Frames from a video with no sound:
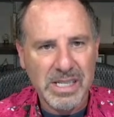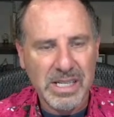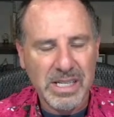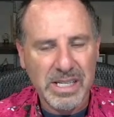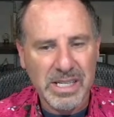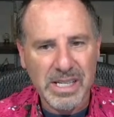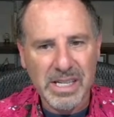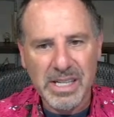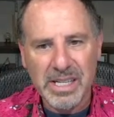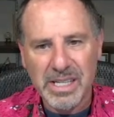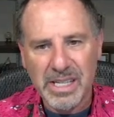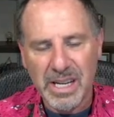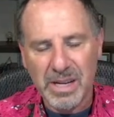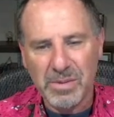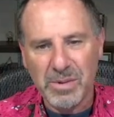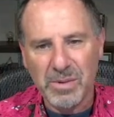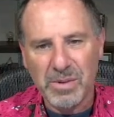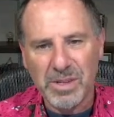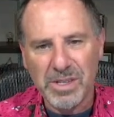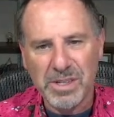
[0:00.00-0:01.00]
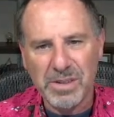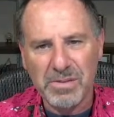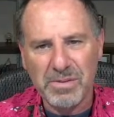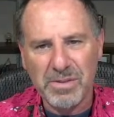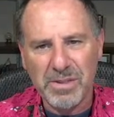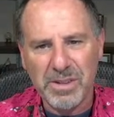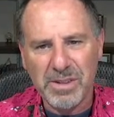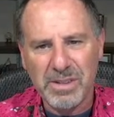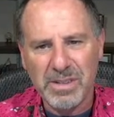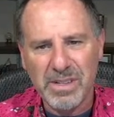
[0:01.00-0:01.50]
See, table wasn't
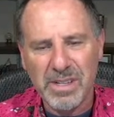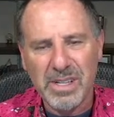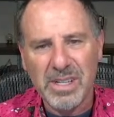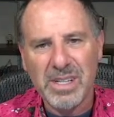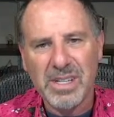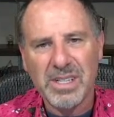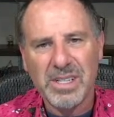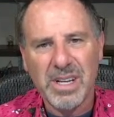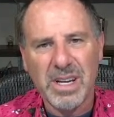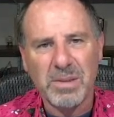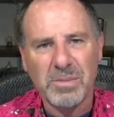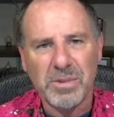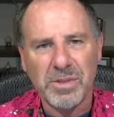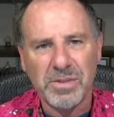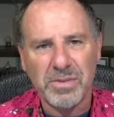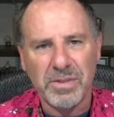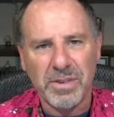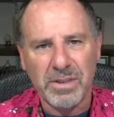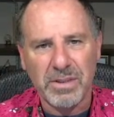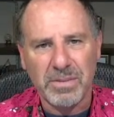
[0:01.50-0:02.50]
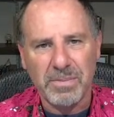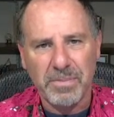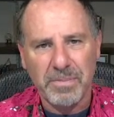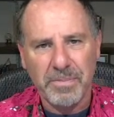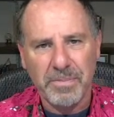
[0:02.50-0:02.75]
full, table's full.